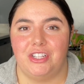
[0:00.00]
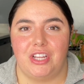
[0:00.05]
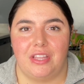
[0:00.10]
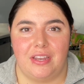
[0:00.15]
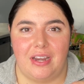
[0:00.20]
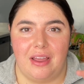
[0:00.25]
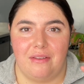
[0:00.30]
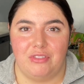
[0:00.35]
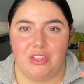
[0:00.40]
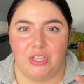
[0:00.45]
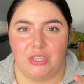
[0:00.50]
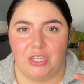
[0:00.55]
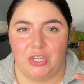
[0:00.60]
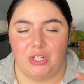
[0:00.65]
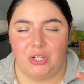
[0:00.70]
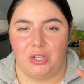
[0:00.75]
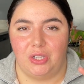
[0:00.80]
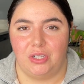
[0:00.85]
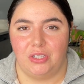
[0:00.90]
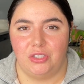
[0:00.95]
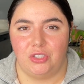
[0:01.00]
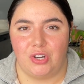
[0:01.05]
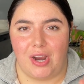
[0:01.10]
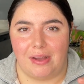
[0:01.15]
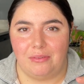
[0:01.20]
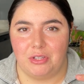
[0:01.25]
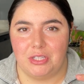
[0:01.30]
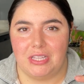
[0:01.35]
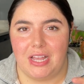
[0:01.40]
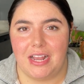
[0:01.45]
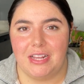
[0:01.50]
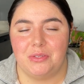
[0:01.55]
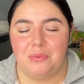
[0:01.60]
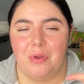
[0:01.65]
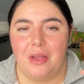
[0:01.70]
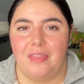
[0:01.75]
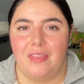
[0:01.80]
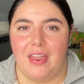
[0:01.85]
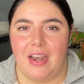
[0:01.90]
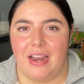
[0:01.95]
and then I have the little travel size
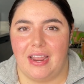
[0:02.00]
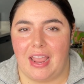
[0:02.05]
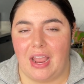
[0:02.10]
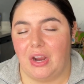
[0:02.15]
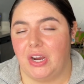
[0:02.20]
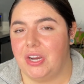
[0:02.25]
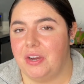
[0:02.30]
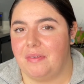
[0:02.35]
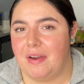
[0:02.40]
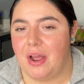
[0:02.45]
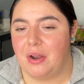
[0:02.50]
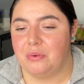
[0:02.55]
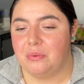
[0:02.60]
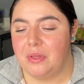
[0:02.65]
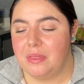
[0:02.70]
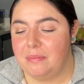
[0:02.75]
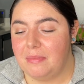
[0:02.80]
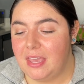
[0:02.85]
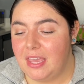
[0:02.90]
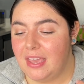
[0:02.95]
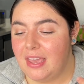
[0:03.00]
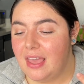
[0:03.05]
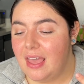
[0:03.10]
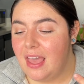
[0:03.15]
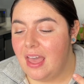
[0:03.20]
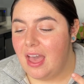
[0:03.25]
one that I carry around with me,